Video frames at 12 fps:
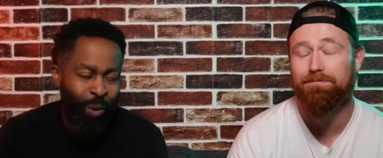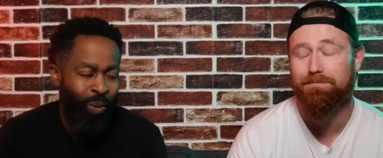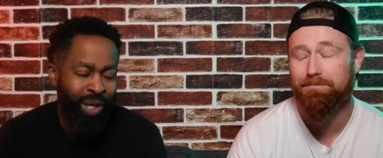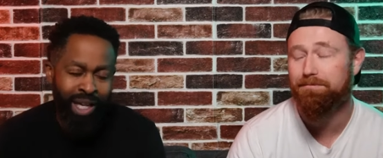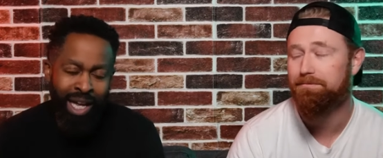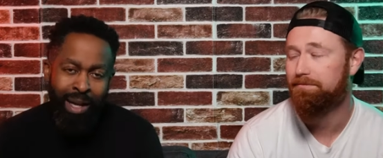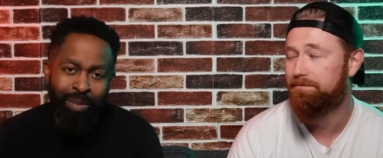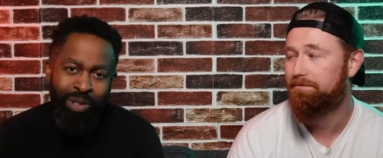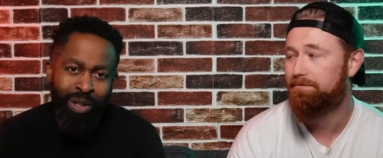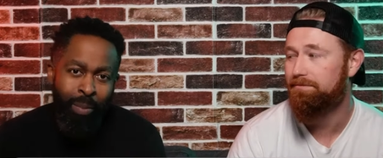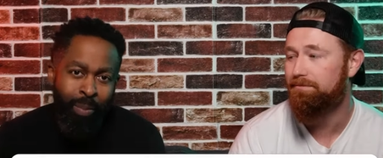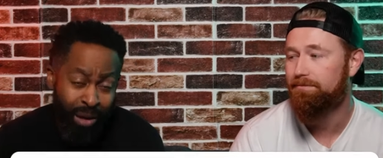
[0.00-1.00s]
Speaker 1: when it came to
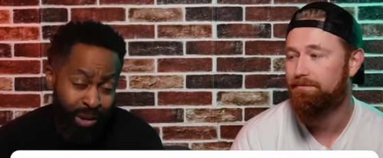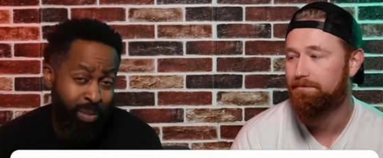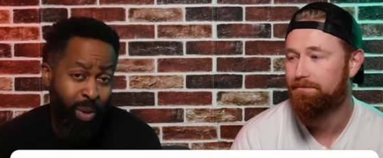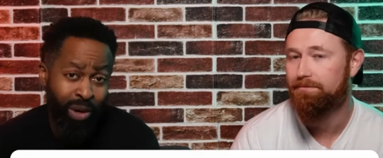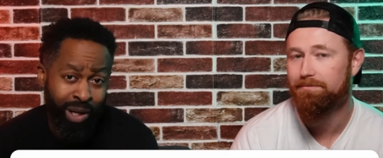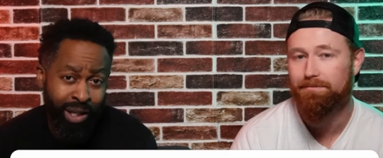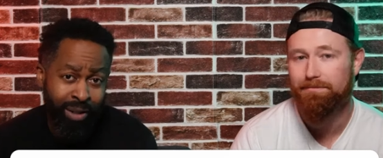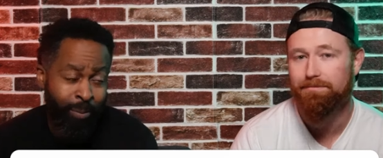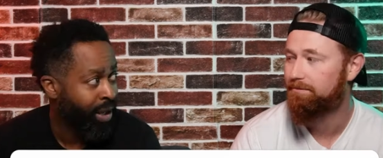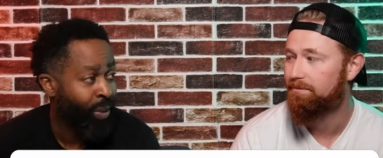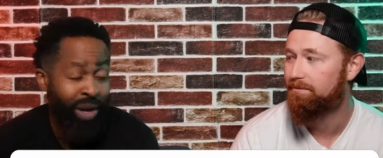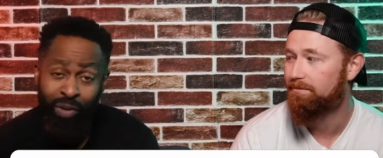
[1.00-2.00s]
the housing market
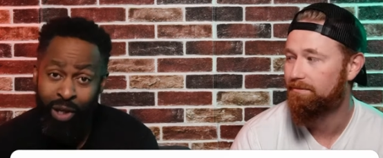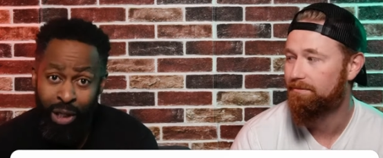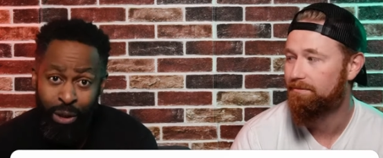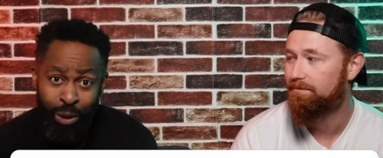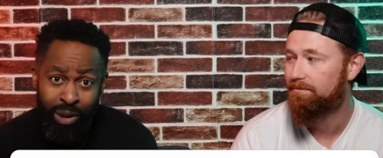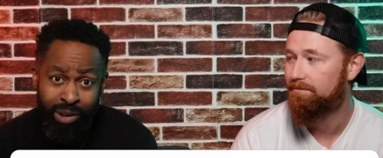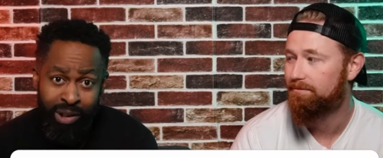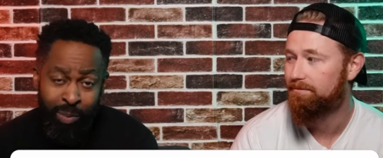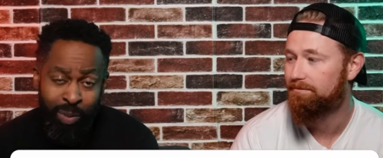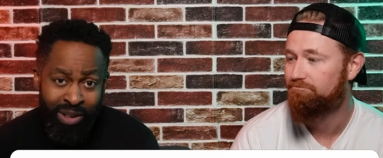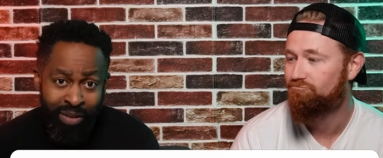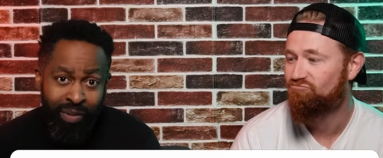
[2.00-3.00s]
around the country,
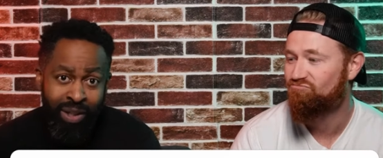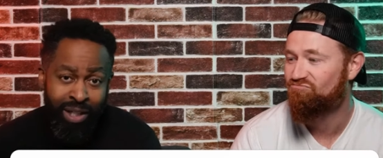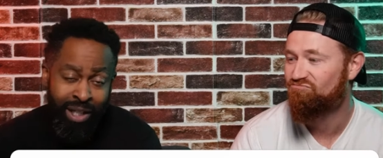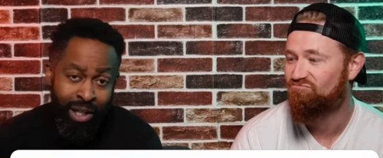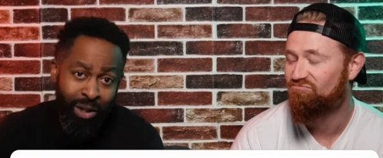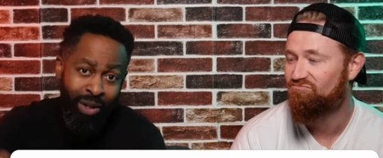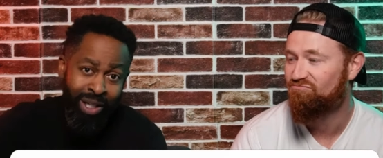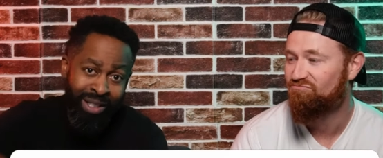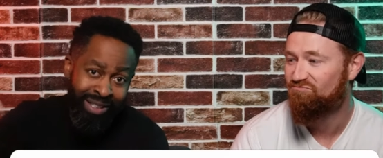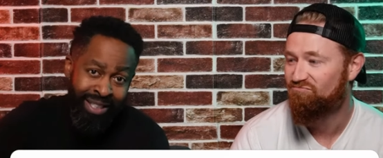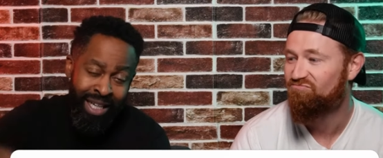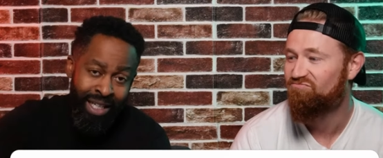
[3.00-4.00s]
specifically here in
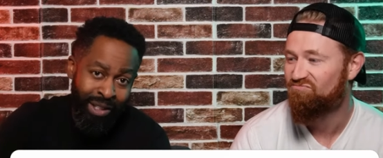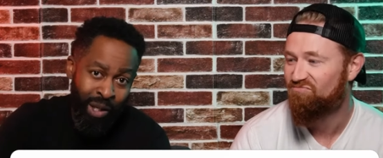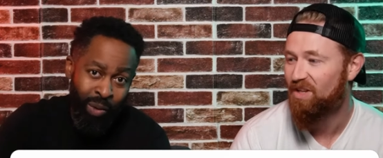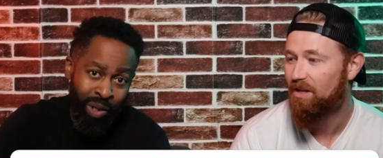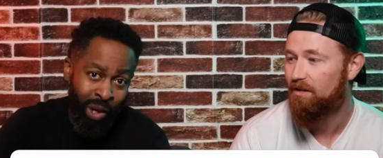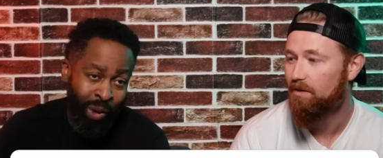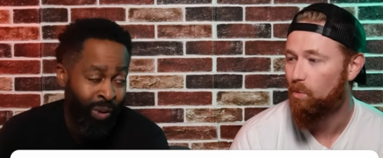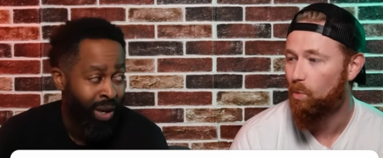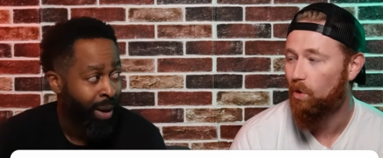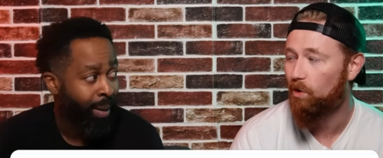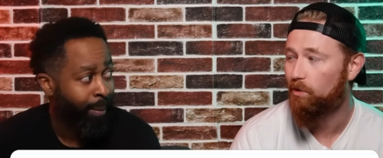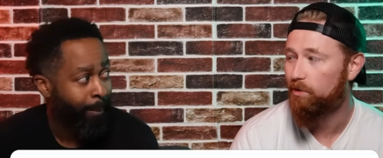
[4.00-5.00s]
San Antonio.
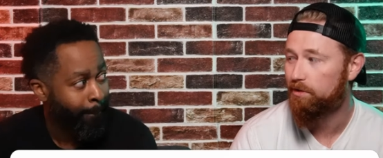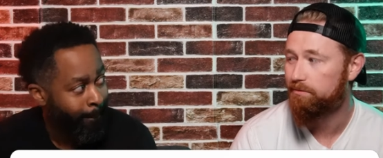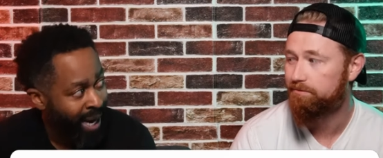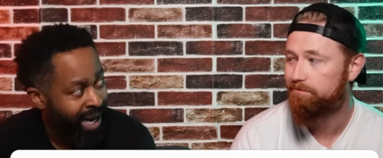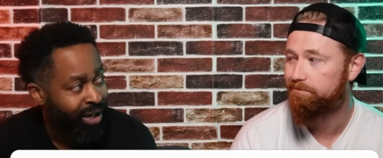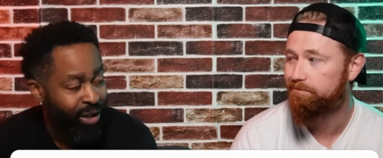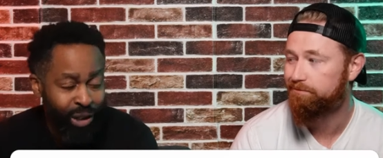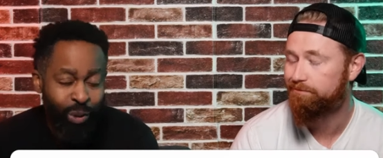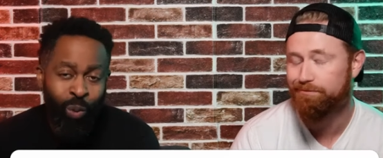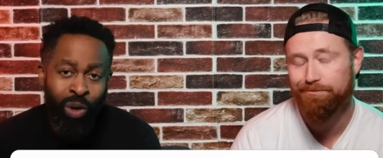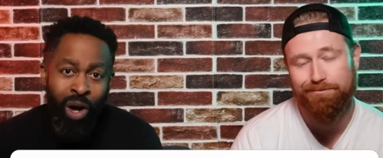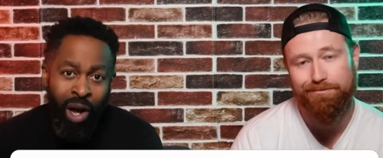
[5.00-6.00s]
Word. Buyers
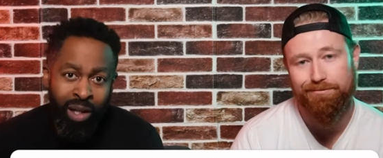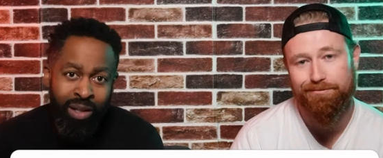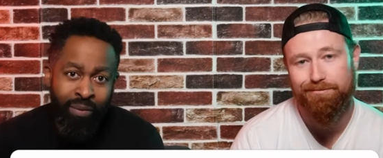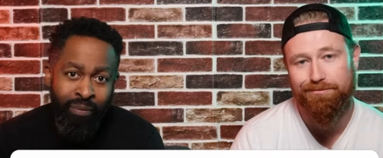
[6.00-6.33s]
were on the